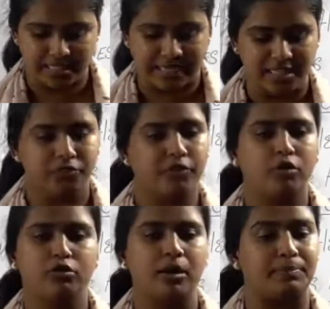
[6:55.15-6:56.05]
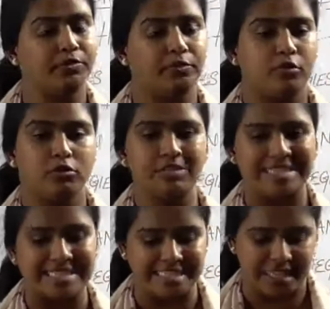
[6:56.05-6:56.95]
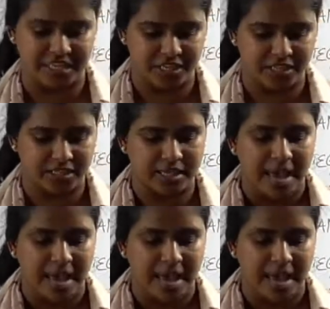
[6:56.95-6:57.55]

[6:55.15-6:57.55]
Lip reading: that is 4 to 6 generation,